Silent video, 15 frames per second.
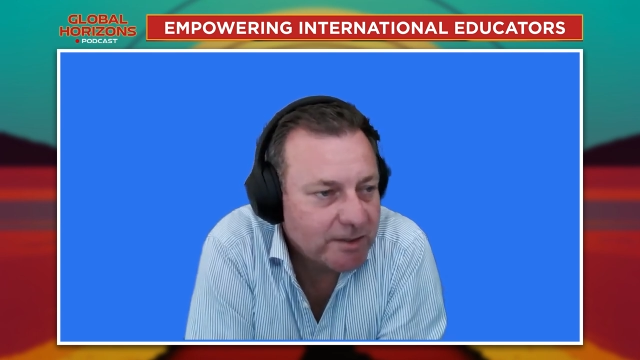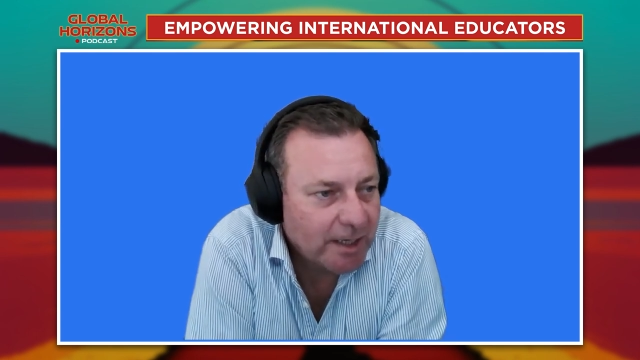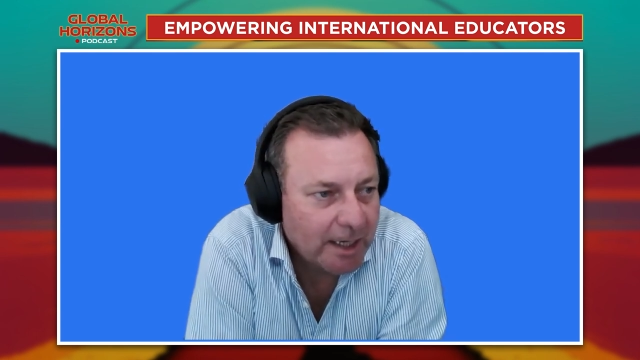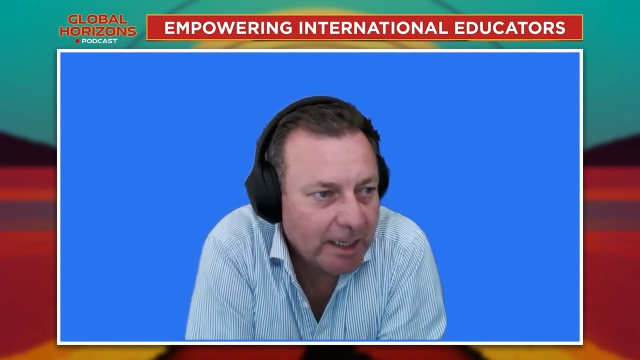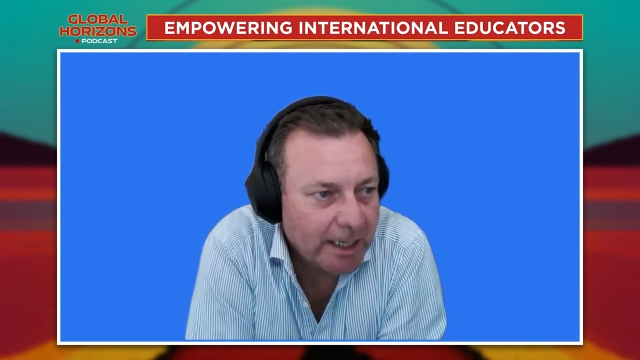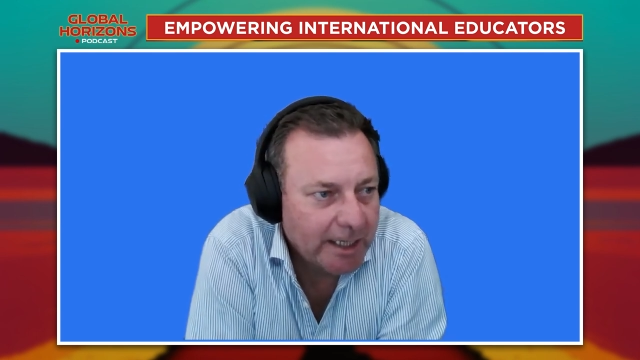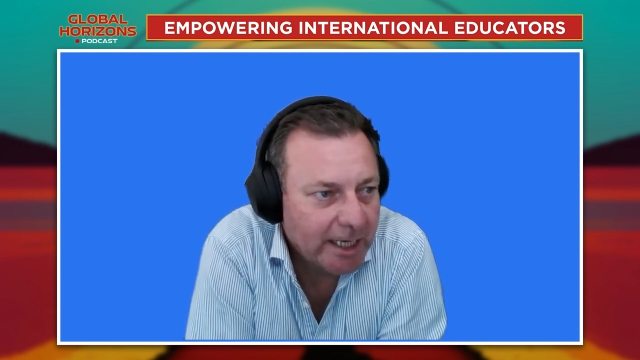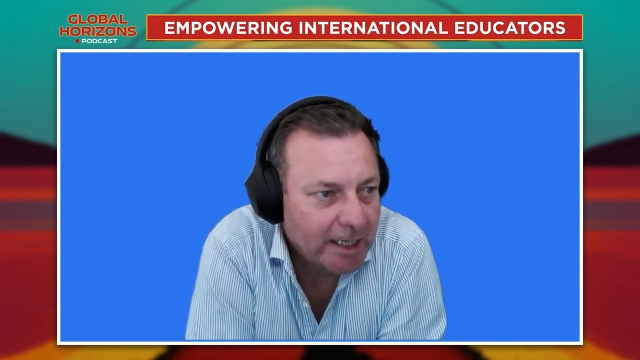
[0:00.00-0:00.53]

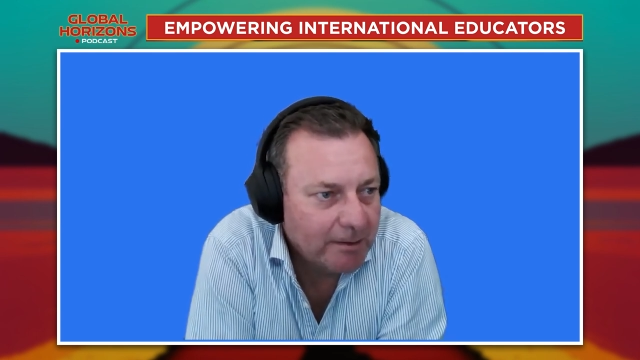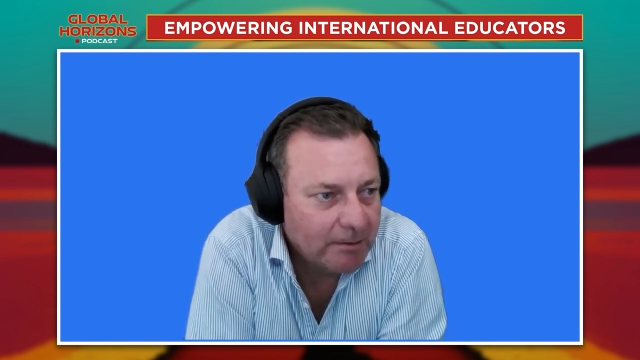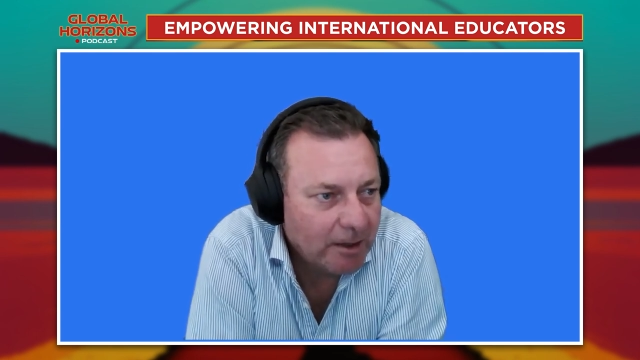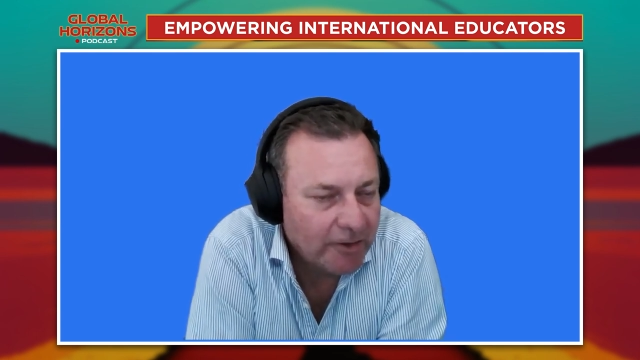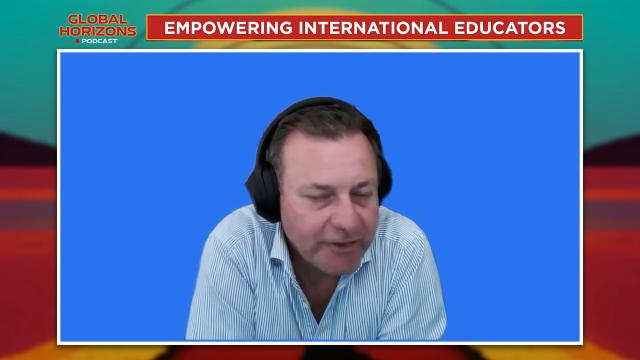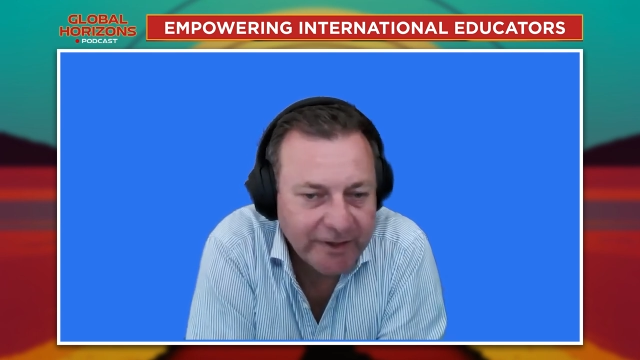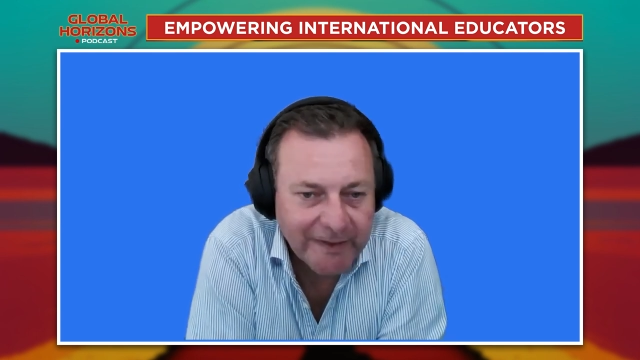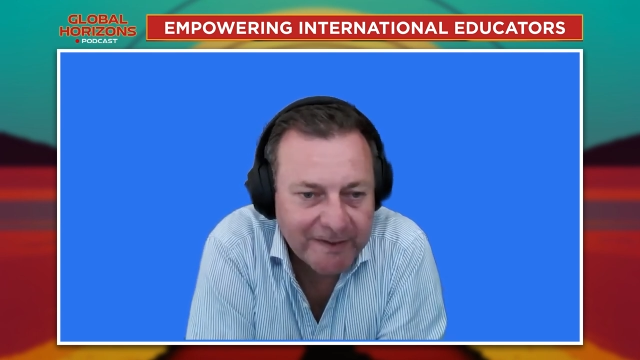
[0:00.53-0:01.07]
again,
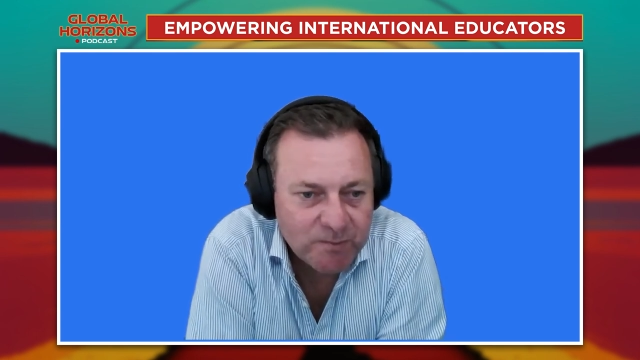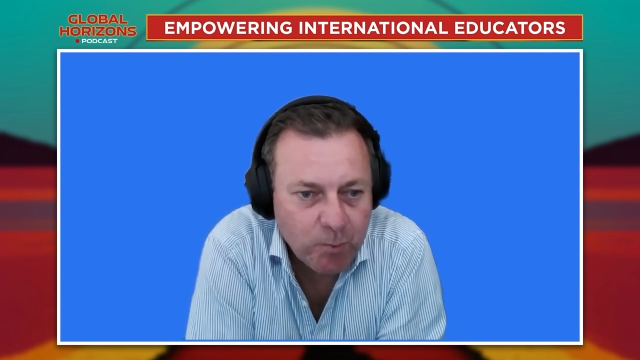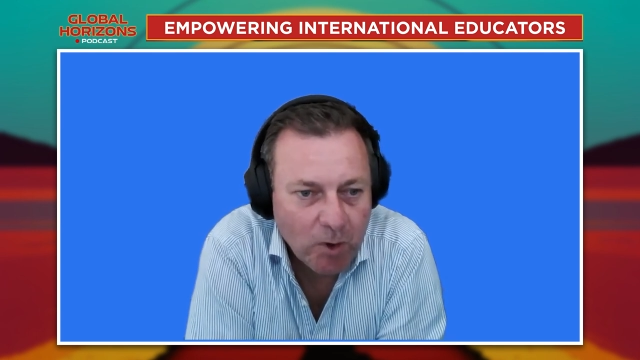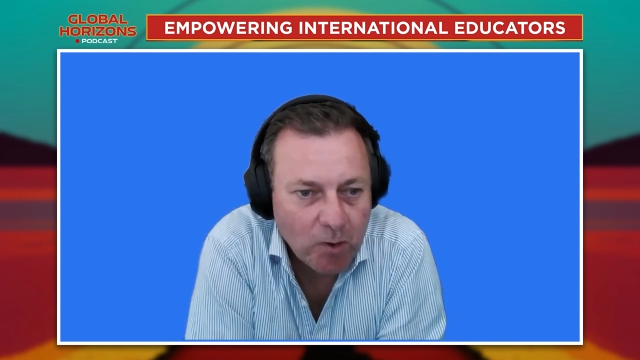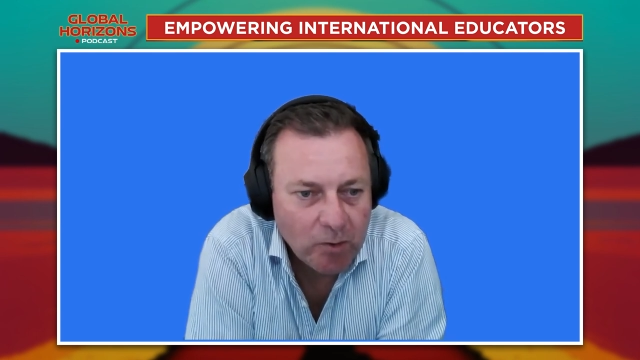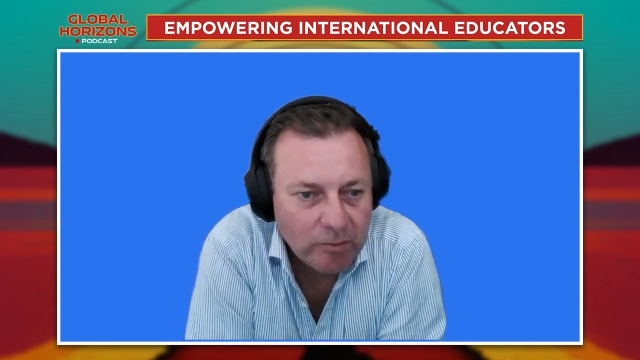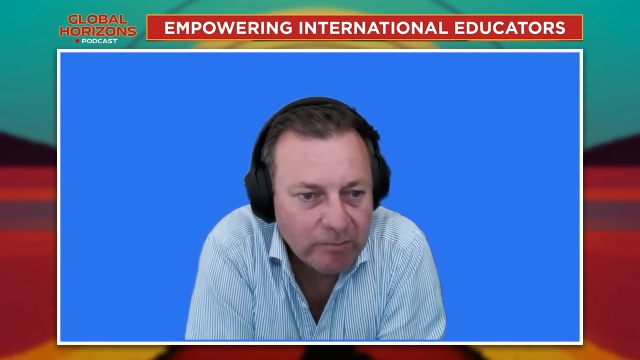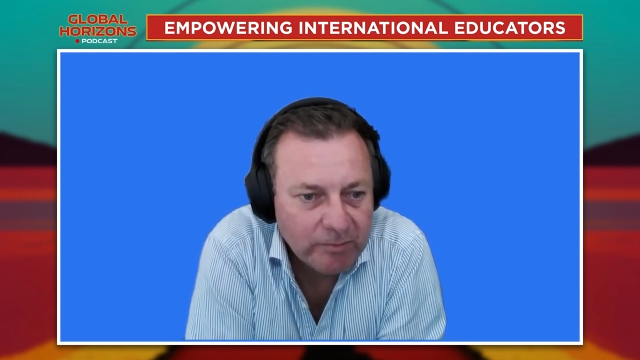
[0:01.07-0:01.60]
I think that's
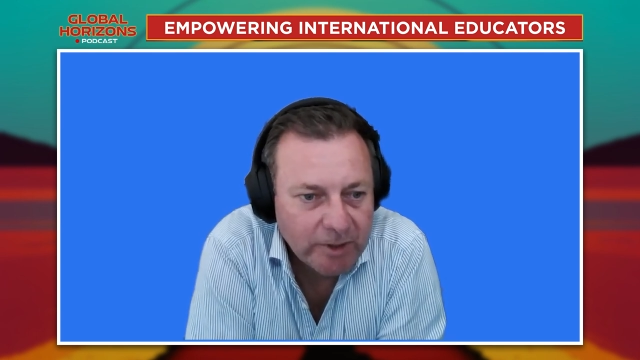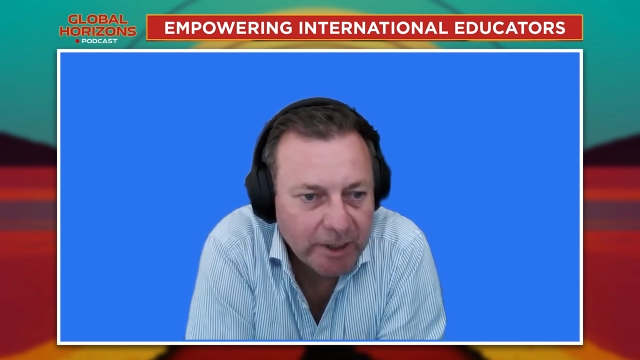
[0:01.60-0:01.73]
welcome.